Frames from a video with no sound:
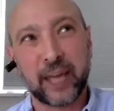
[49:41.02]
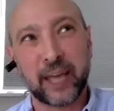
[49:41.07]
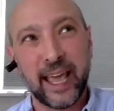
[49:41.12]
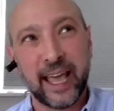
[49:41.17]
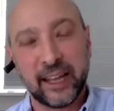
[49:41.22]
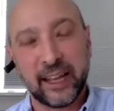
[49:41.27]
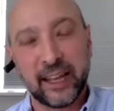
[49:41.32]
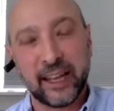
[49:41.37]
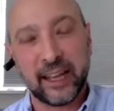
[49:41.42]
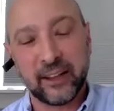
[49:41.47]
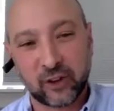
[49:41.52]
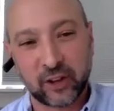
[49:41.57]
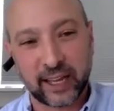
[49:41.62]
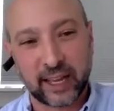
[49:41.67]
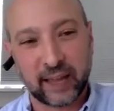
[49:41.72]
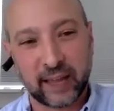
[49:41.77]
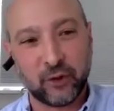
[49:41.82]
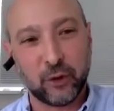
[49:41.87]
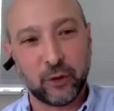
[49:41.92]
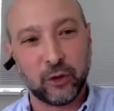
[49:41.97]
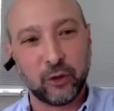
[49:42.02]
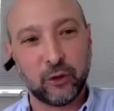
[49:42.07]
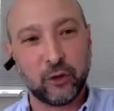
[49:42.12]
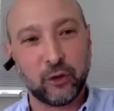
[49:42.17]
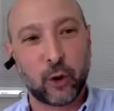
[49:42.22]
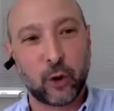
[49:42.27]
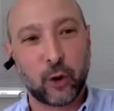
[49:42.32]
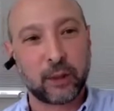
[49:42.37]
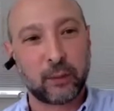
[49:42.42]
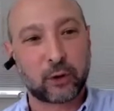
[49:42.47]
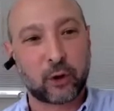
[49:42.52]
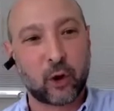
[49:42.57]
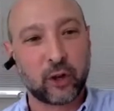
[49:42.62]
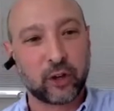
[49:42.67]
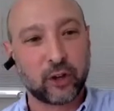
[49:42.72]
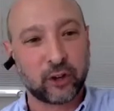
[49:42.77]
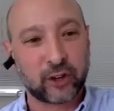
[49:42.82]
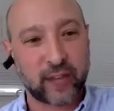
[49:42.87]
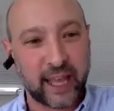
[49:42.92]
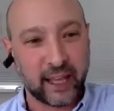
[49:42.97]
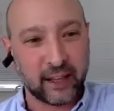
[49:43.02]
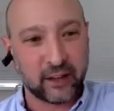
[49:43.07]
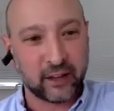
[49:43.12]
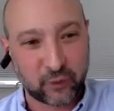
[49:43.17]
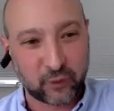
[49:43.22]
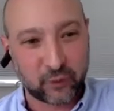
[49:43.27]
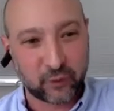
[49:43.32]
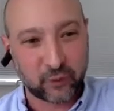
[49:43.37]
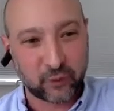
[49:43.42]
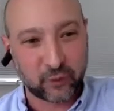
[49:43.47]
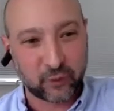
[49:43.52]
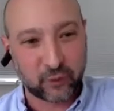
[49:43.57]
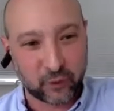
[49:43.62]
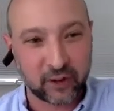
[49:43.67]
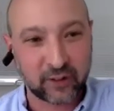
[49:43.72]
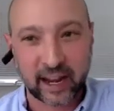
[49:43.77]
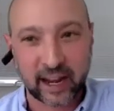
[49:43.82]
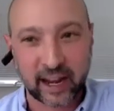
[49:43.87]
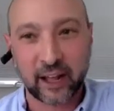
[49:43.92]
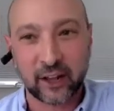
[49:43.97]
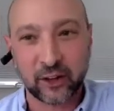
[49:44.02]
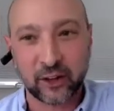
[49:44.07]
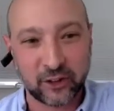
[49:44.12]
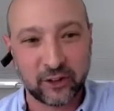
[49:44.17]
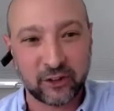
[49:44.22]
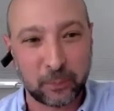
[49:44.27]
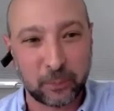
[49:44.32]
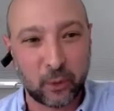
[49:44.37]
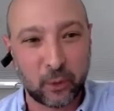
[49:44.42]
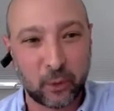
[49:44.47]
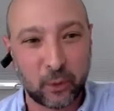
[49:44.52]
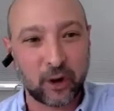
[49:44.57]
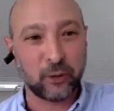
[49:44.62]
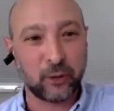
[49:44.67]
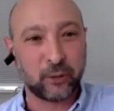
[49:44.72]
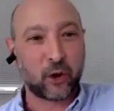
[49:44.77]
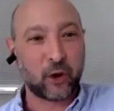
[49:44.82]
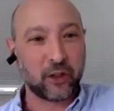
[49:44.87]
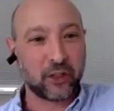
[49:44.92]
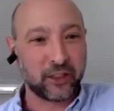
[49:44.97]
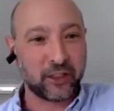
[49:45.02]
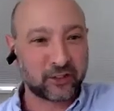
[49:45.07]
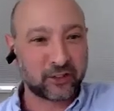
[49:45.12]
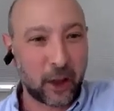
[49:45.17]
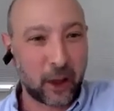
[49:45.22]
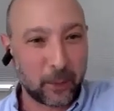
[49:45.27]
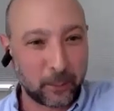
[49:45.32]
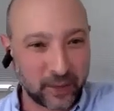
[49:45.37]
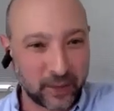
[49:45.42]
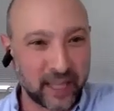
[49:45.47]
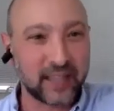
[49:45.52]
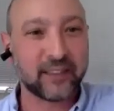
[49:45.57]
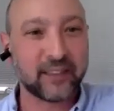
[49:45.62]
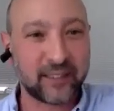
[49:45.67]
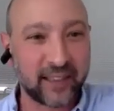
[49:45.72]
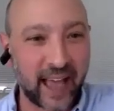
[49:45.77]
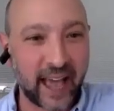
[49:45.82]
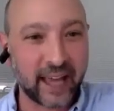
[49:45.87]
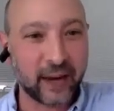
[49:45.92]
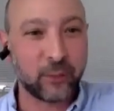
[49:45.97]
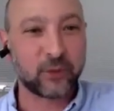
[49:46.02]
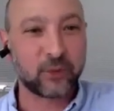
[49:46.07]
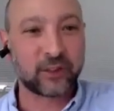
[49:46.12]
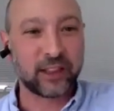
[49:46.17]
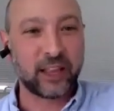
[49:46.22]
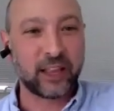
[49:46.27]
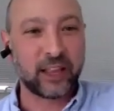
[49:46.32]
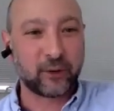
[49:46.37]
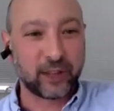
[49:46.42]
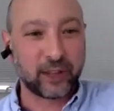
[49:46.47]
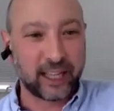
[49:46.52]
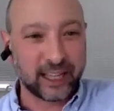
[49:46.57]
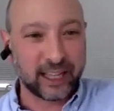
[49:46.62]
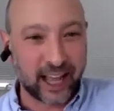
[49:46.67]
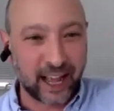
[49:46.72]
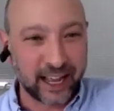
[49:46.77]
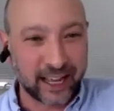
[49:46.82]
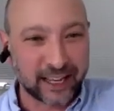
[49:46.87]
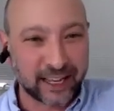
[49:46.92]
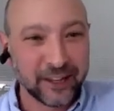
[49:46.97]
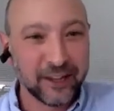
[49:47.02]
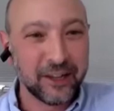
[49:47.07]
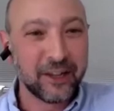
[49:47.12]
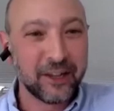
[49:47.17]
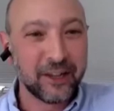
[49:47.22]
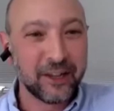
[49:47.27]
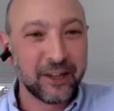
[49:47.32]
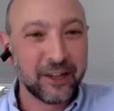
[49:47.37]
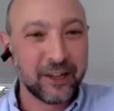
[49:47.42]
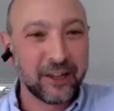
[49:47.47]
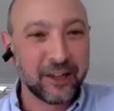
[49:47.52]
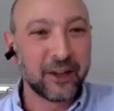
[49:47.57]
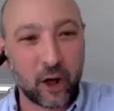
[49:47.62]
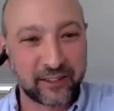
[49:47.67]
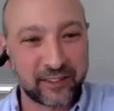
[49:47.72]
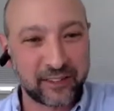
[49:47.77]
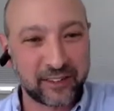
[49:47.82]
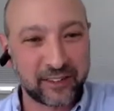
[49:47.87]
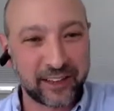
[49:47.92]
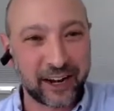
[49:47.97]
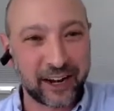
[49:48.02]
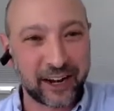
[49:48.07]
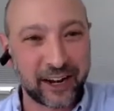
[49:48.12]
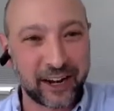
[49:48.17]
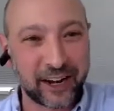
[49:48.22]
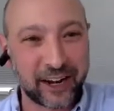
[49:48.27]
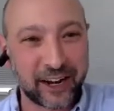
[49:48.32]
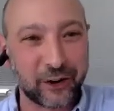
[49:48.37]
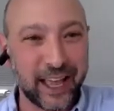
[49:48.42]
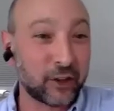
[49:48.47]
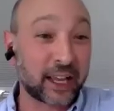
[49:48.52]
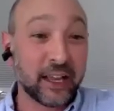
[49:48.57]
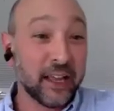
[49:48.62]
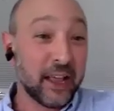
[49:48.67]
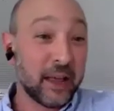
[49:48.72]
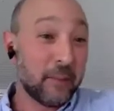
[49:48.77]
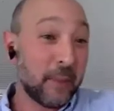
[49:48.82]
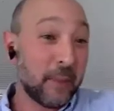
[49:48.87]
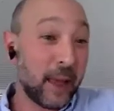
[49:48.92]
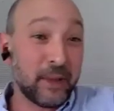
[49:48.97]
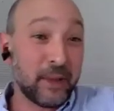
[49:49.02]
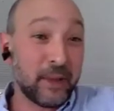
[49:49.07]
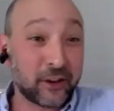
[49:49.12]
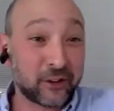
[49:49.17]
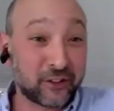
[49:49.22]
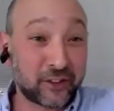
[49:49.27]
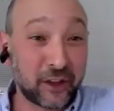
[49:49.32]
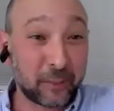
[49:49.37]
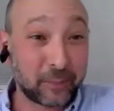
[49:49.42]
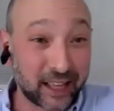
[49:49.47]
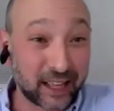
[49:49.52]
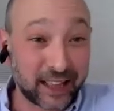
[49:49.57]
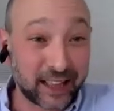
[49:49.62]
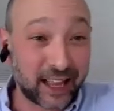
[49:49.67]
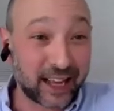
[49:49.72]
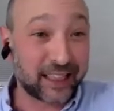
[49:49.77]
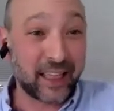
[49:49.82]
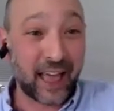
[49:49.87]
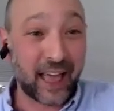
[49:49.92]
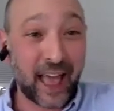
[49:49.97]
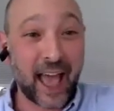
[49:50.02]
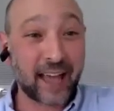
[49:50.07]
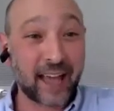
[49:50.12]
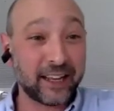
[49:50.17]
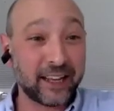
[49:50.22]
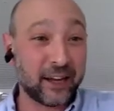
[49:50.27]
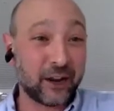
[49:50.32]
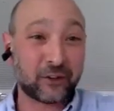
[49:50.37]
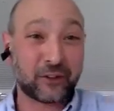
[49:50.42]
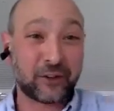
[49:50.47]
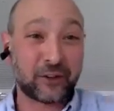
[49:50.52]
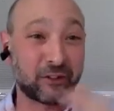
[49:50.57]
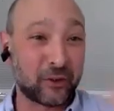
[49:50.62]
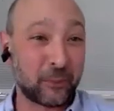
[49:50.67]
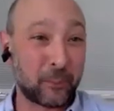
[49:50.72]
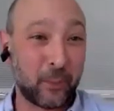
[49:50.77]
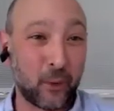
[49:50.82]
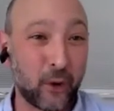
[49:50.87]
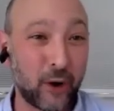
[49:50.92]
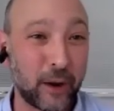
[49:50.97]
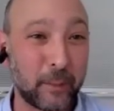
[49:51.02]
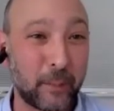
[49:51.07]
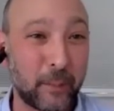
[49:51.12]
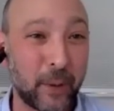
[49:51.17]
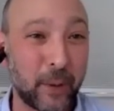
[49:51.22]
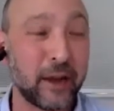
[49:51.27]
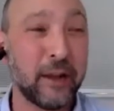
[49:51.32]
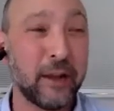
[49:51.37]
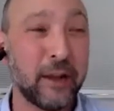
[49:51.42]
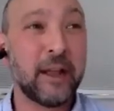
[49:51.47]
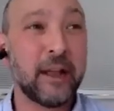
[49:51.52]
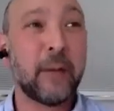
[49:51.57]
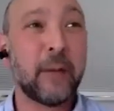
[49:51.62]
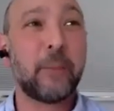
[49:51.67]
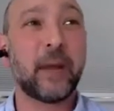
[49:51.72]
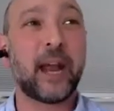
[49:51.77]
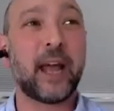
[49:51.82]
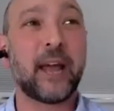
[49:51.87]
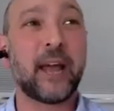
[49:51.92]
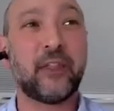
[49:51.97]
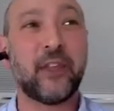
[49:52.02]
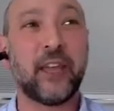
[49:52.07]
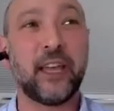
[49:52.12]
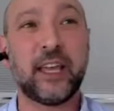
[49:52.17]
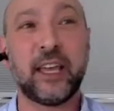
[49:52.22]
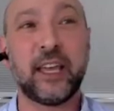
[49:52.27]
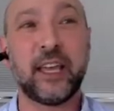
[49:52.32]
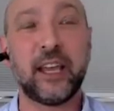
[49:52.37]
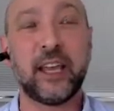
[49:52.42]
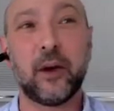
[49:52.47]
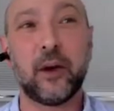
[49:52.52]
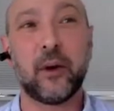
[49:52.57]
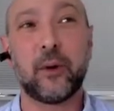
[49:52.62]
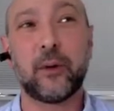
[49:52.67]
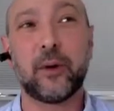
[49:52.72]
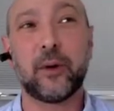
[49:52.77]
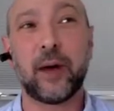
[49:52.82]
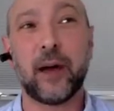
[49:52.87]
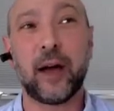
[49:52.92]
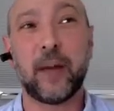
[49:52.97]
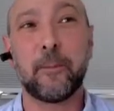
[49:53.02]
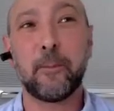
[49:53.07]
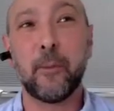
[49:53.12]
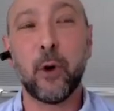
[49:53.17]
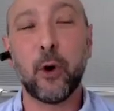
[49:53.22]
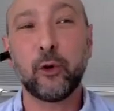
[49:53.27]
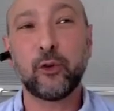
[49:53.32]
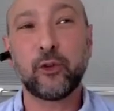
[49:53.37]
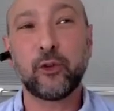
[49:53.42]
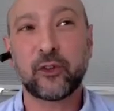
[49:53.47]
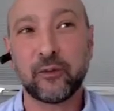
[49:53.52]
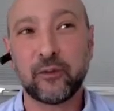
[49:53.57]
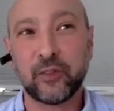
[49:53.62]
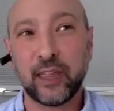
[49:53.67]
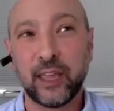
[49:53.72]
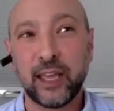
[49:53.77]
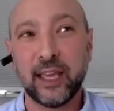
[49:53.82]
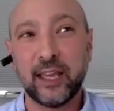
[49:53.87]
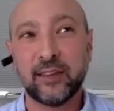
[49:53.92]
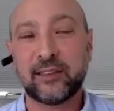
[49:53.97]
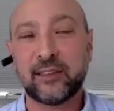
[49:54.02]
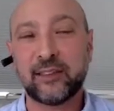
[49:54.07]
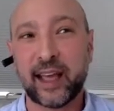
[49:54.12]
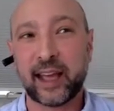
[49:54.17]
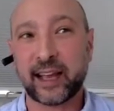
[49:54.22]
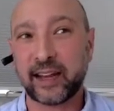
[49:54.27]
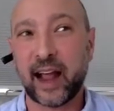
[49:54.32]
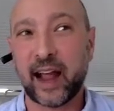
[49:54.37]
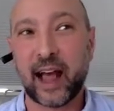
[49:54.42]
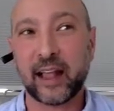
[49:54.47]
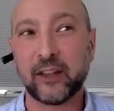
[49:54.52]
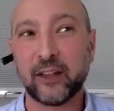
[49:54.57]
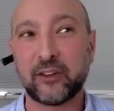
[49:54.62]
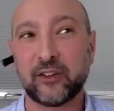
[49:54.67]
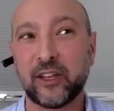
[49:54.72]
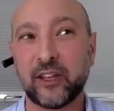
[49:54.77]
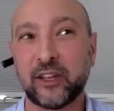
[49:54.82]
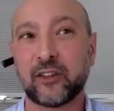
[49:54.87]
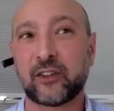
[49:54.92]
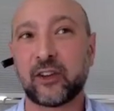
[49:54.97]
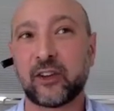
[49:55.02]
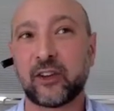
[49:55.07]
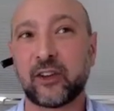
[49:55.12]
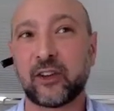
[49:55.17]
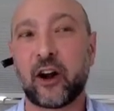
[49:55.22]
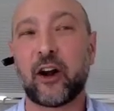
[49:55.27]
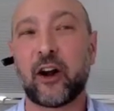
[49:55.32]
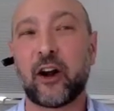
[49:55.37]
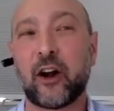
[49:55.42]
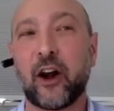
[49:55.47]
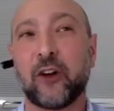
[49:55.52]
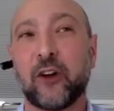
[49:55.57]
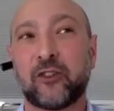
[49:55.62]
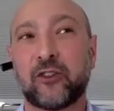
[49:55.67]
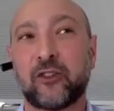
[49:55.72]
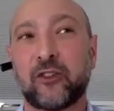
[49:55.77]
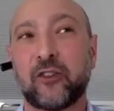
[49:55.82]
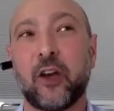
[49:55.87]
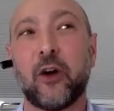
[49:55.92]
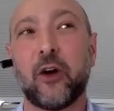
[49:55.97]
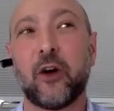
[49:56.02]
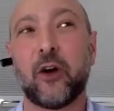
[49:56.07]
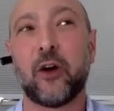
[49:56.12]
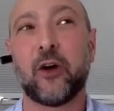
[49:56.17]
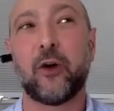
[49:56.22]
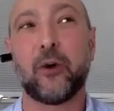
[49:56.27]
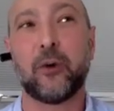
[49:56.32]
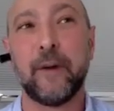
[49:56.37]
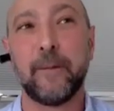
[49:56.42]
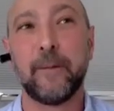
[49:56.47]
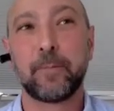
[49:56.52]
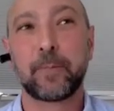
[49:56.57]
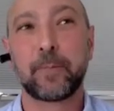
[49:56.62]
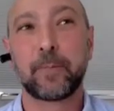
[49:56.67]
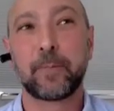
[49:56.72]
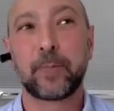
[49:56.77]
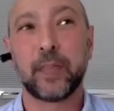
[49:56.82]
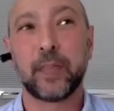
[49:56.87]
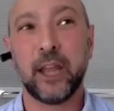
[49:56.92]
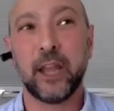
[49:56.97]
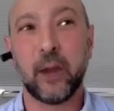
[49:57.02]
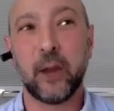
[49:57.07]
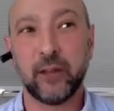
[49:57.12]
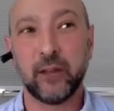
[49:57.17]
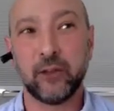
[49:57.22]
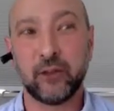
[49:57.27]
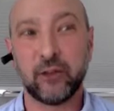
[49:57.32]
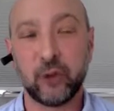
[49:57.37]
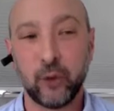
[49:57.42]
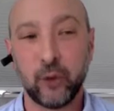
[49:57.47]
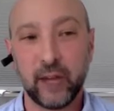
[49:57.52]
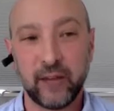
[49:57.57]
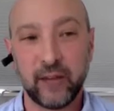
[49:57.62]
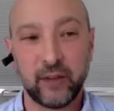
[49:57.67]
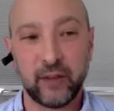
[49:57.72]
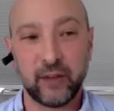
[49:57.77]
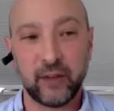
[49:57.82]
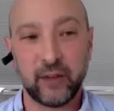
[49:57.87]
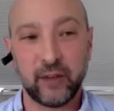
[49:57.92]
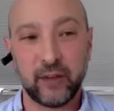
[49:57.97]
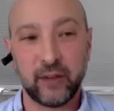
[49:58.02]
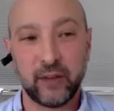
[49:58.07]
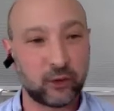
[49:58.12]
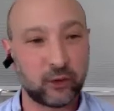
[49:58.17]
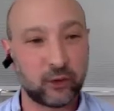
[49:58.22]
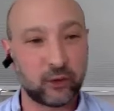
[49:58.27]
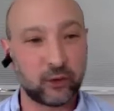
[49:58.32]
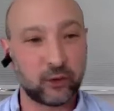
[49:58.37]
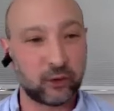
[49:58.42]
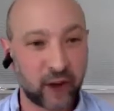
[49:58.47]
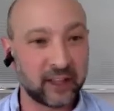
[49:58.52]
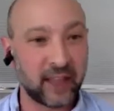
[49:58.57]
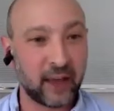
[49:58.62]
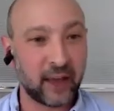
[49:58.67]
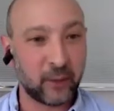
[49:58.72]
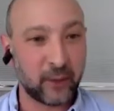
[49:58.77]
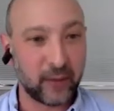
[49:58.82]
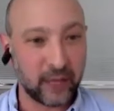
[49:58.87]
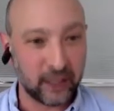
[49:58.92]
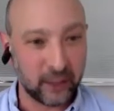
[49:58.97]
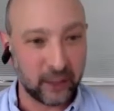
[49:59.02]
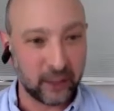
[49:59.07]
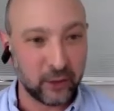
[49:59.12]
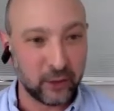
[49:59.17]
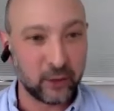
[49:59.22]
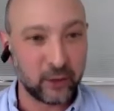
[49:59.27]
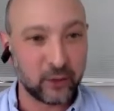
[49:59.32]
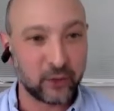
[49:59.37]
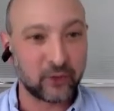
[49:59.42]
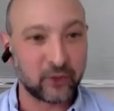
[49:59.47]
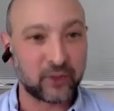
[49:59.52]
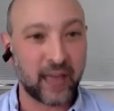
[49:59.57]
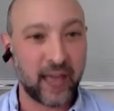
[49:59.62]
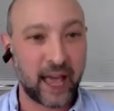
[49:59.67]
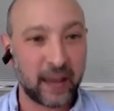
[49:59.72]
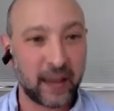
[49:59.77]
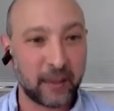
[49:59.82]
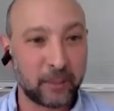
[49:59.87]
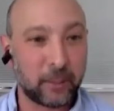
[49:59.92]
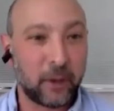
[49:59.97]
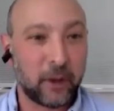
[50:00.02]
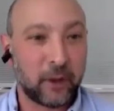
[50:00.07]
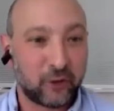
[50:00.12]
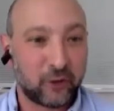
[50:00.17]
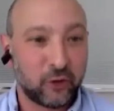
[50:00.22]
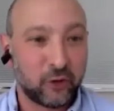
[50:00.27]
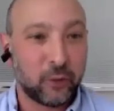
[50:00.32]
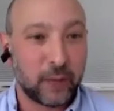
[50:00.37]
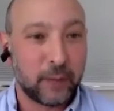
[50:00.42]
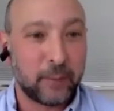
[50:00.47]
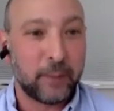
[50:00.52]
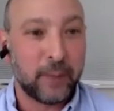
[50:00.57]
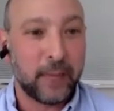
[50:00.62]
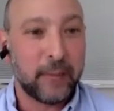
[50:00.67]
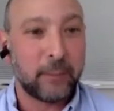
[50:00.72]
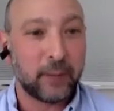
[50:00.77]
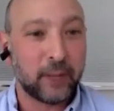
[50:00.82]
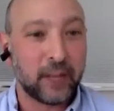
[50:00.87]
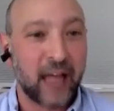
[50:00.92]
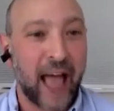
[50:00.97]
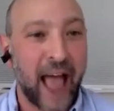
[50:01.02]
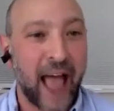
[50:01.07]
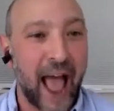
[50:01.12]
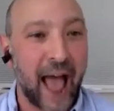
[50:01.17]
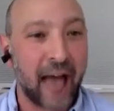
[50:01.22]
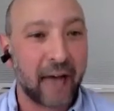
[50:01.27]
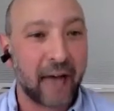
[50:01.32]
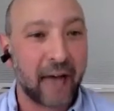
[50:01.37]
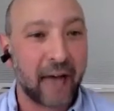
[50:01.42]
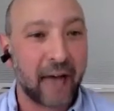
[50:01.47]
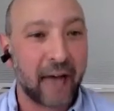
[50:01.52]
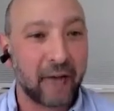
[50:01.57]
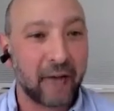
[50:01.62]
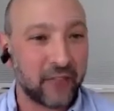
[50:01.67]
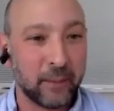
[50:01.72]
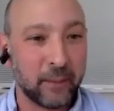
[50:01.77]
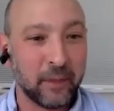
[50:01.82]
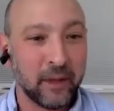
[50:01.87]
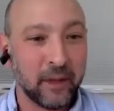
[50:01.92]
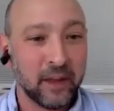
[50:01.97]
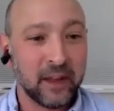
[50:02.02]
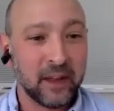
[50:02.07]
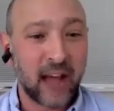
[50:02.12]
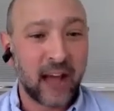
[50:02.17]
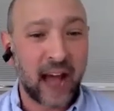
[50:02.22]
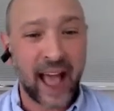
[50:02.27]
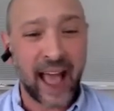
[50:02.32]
kids. So like if you normally would call your kids for technology support, you would call this company instead. It was literally like call instead of your kid. So like maybe there's something like that, you know, to support, but I think, you know, most of these technologies are so, you know, intuitive and user-friendly that we use, that assuming people have them,